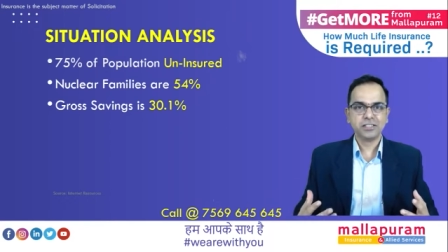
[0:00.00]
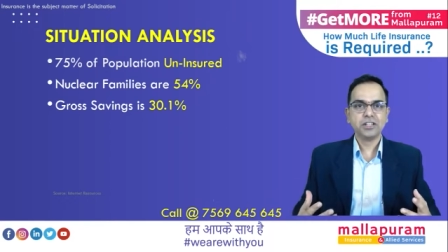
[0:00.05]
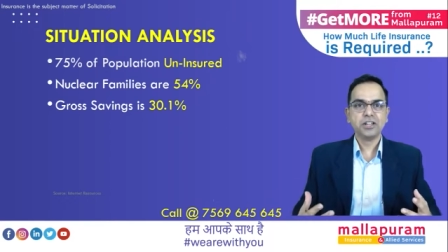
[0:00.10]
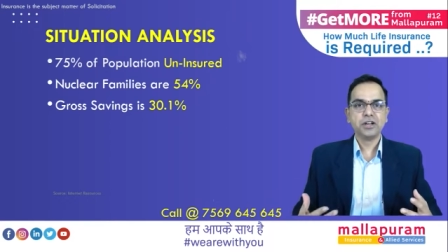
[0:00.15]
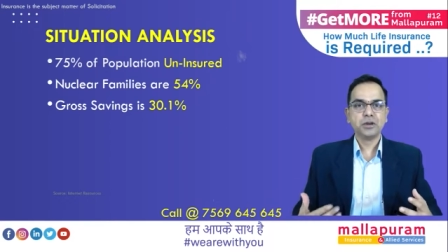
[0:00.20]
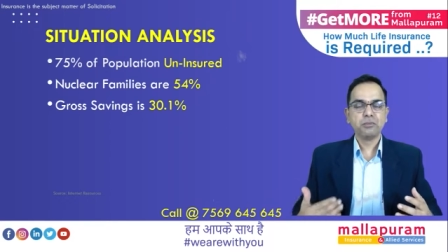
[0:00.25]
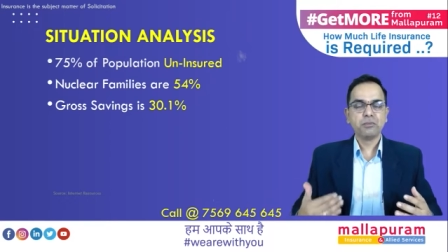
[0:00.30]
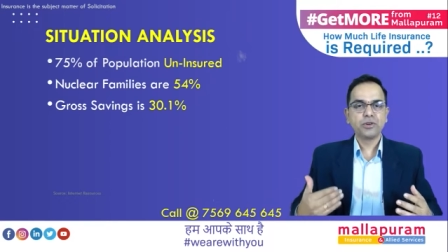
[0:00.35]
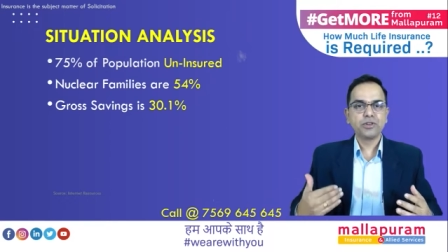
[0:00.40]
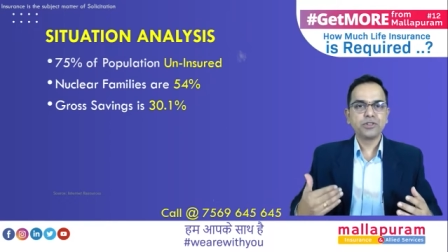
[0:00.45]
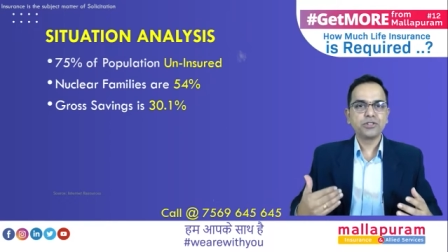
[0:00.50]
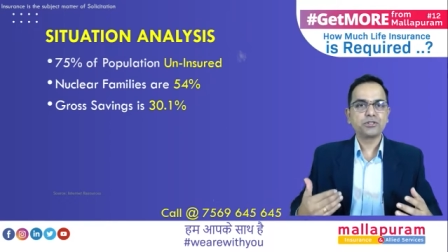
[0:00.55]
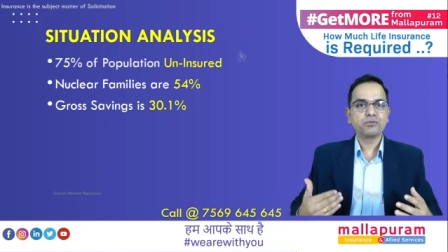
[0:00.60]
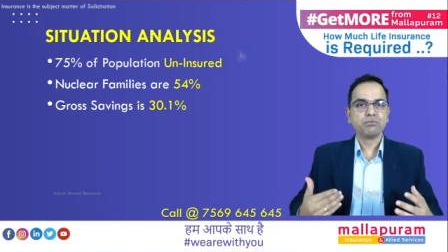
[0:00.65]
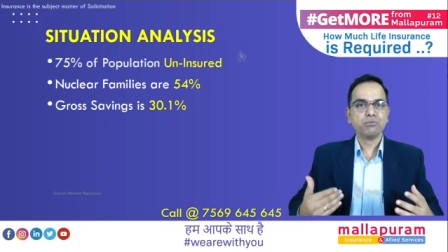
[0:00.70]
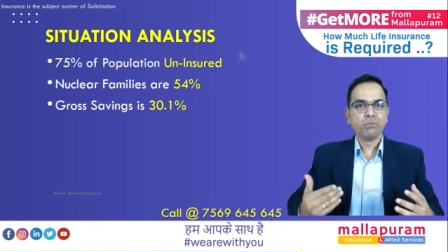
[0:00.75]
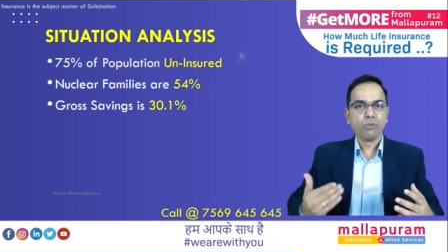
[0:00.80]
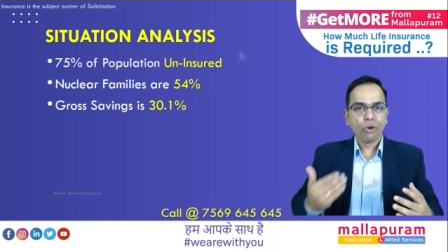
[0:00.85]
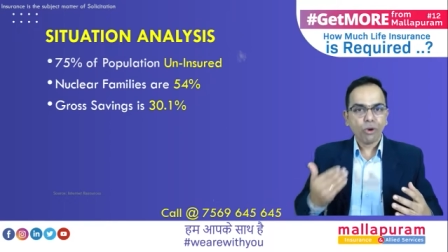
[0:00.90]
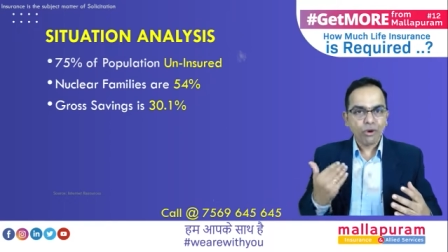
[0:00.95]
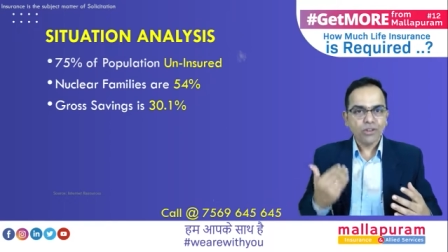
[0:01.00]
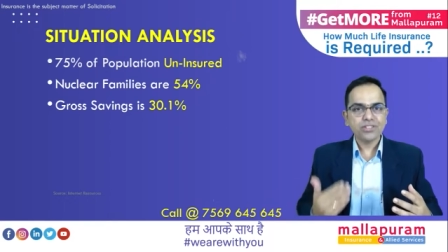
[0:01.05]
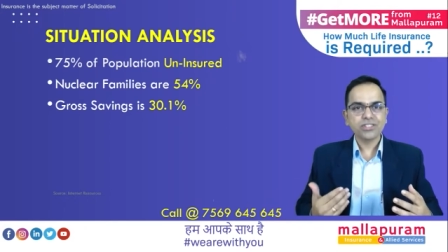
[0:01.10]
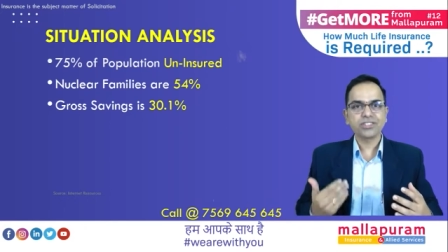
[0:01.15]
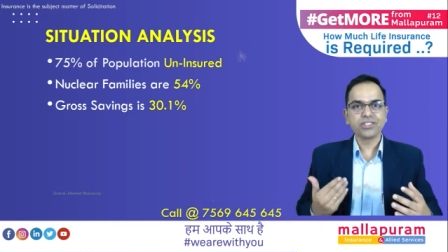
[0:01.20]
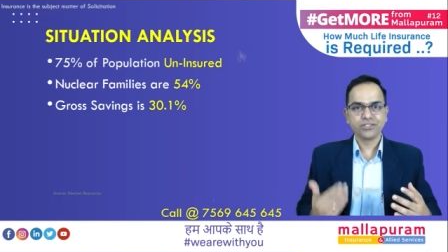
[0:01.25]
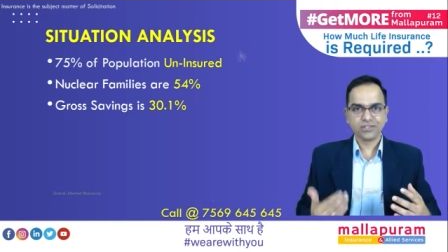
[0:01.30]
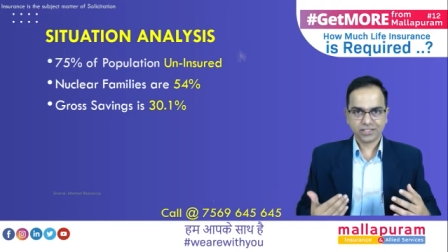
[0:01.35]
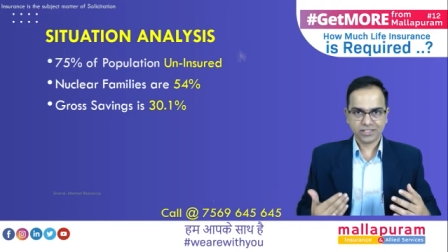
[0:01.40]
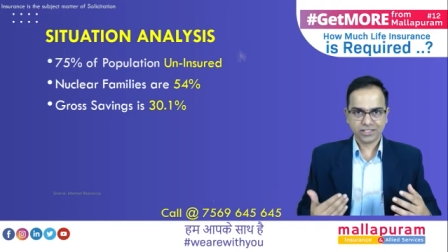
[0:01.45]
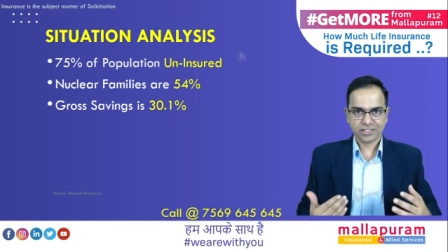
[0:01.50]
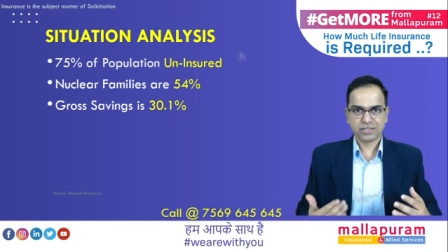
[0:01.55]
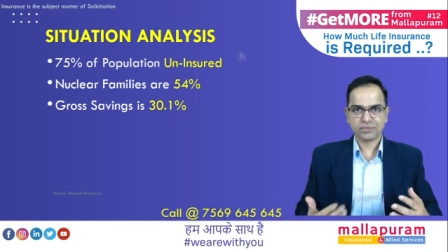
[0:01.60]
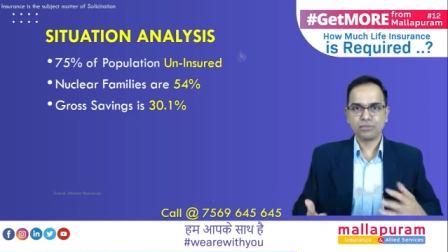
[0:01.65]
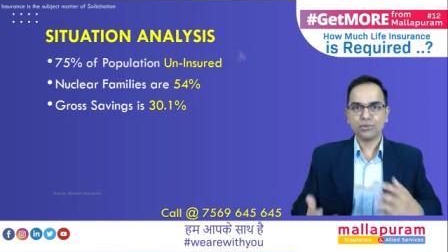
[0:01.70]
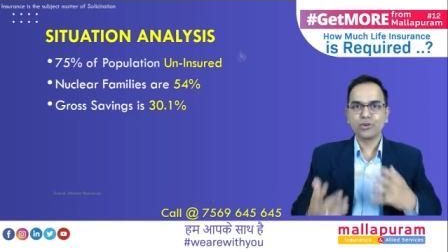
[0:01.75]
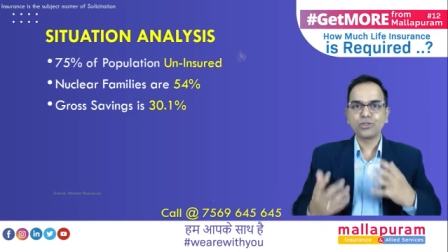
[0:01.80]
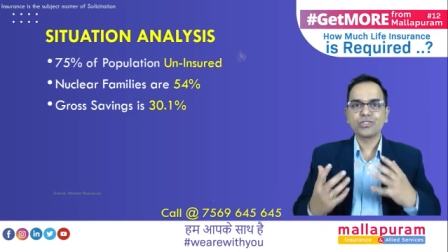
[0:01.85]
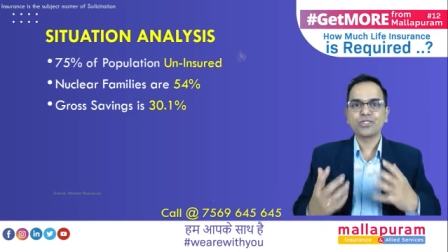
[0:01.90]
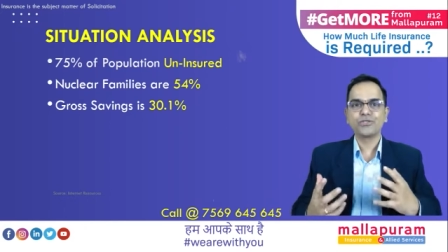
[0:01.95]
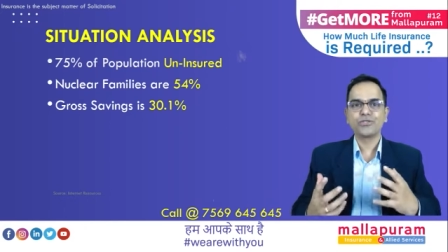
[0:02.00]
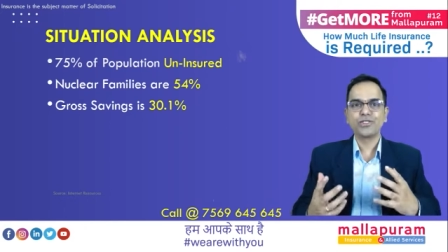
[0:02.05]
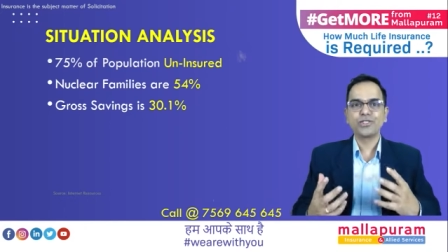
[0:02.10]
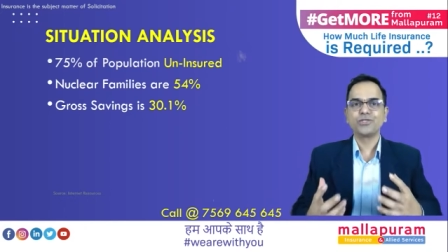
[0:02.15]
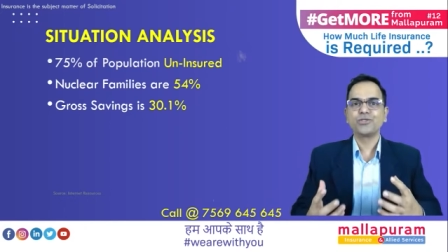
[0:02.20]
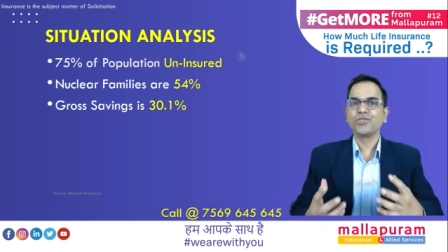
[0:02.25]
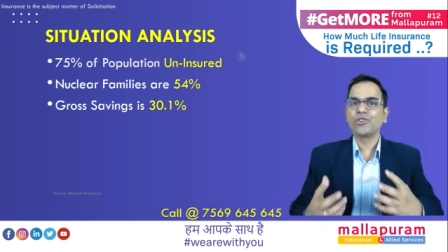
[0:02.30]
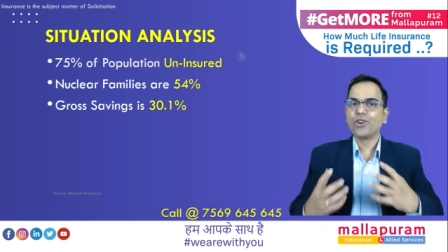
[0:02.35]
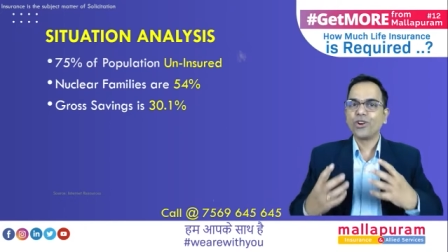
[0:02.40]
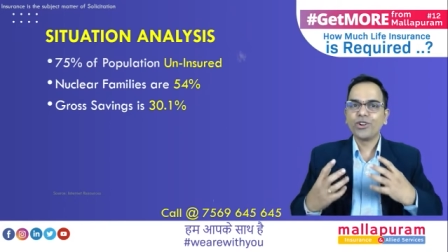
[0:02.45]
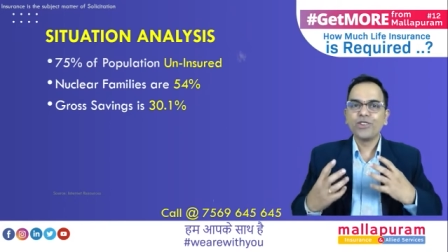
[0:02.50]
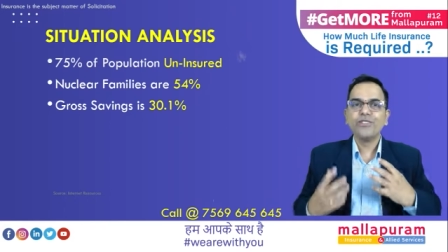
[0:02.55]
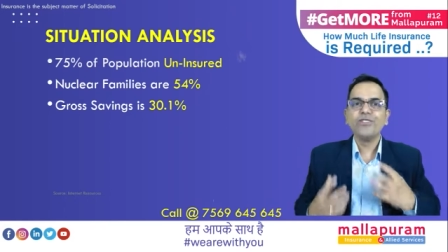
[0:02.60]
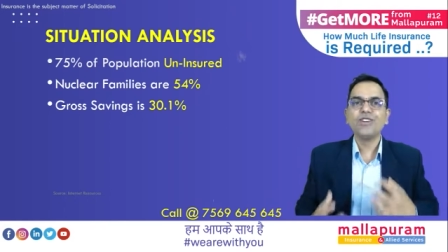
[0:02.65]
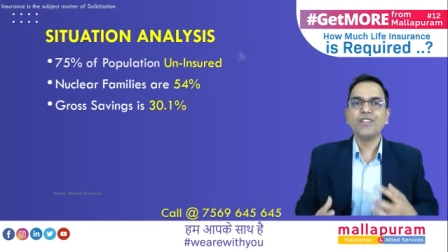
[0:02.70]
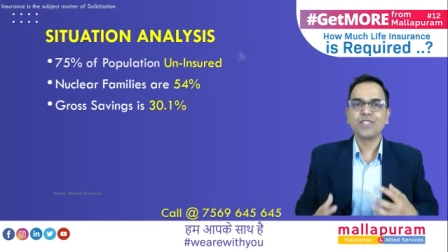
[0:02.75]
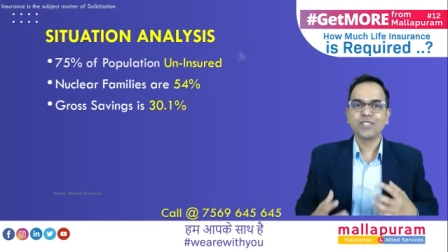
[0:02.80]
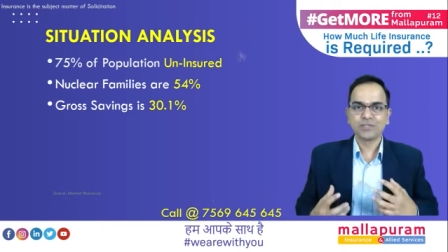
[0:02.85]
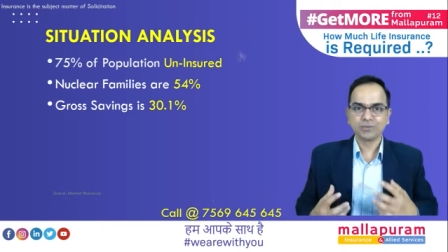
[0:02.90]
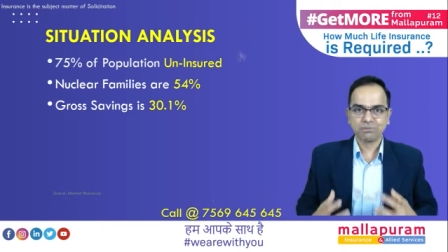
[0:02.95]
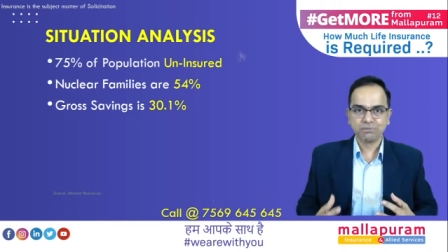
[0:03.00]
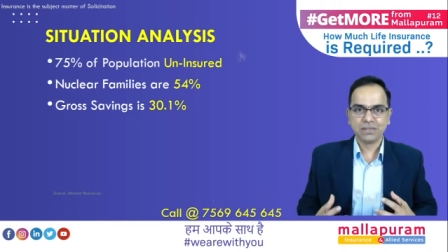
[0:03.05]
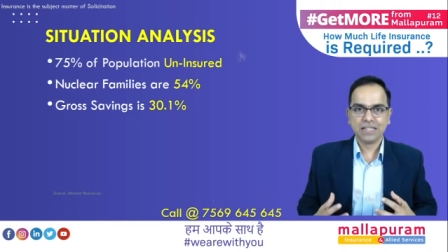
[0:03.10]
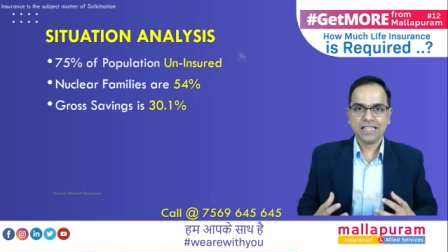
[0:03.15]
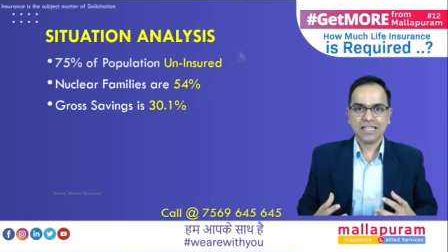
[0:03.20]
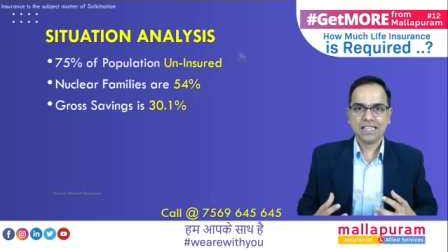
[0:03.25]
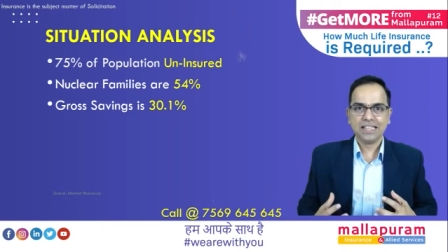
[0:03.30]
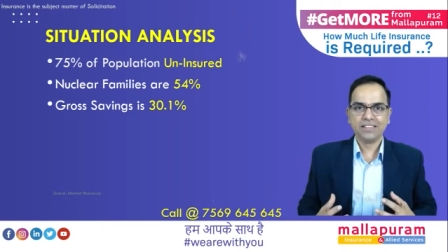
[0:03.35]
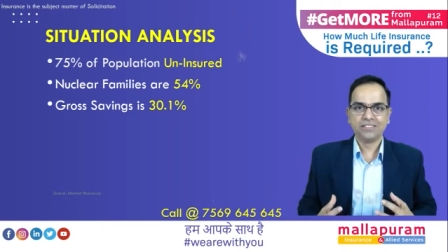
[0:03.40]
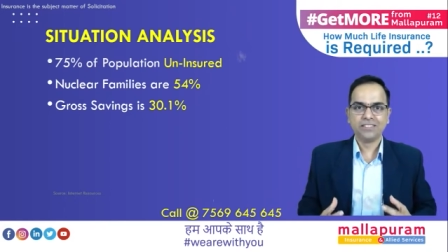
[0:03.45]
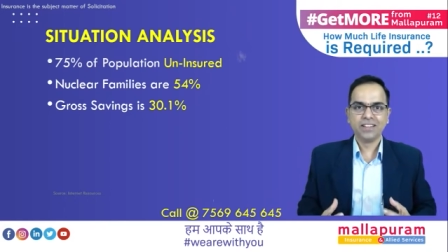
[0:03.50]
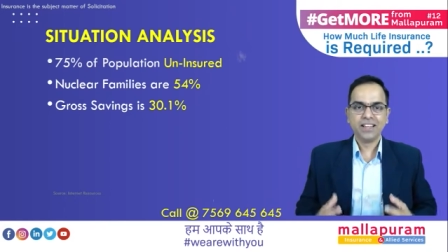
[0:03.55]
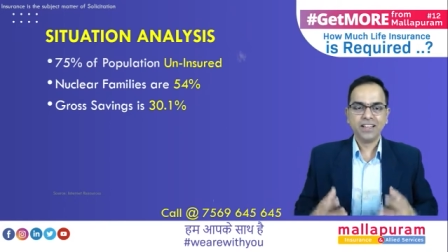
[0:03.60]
because most of us we always believe